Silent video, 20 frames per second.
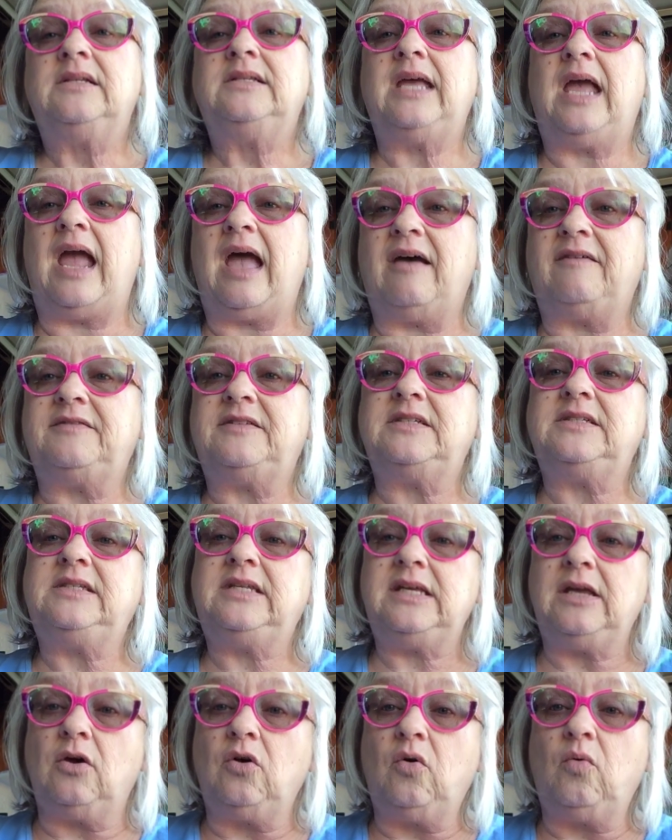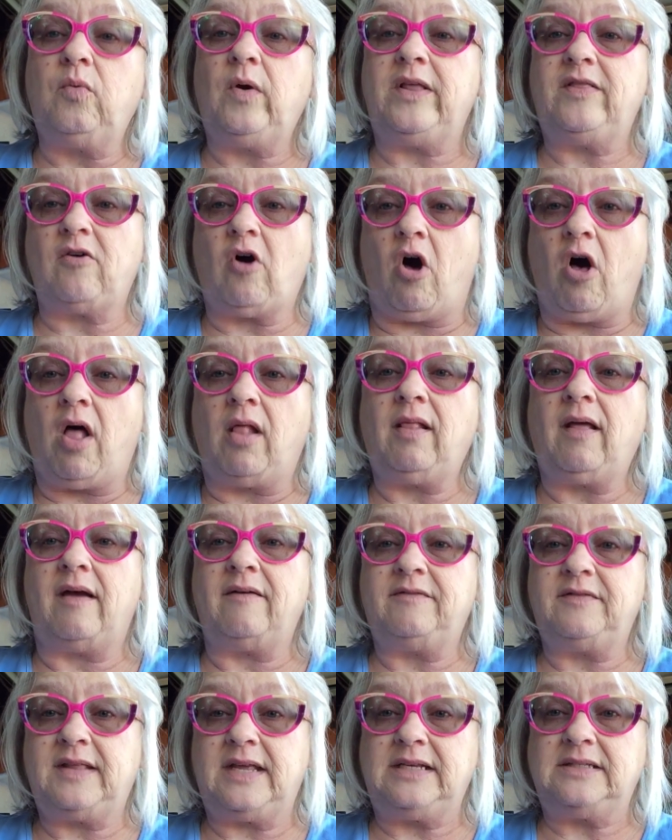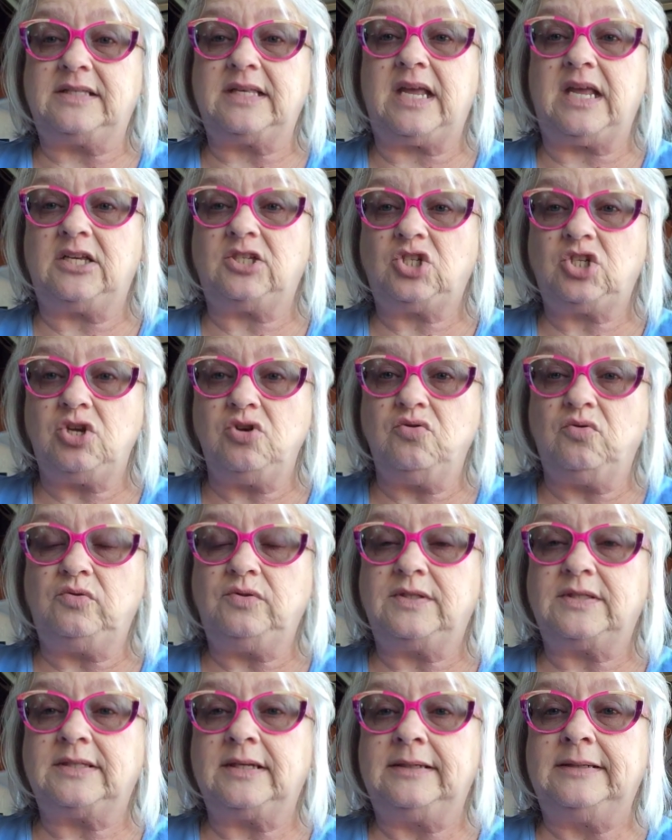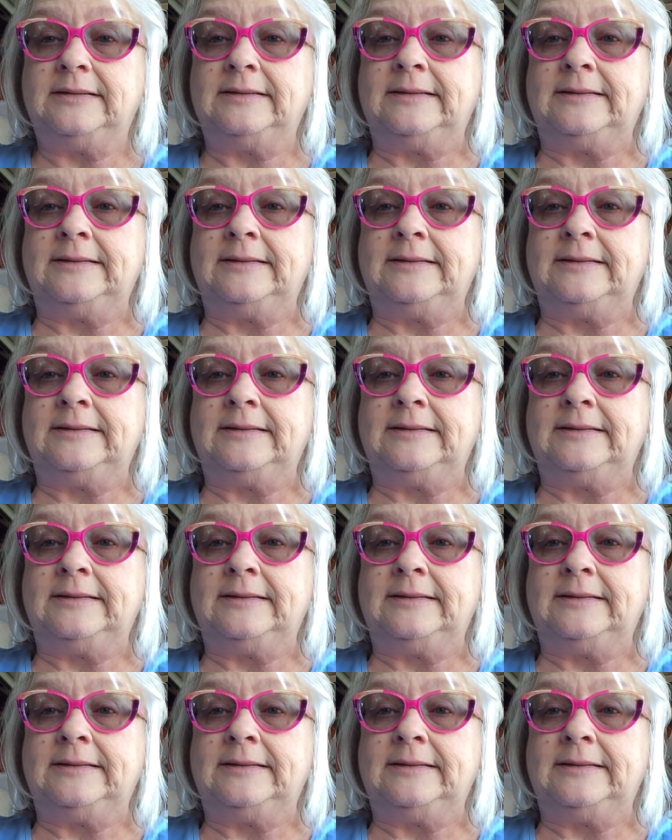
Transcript: to have to deal with all of these issues.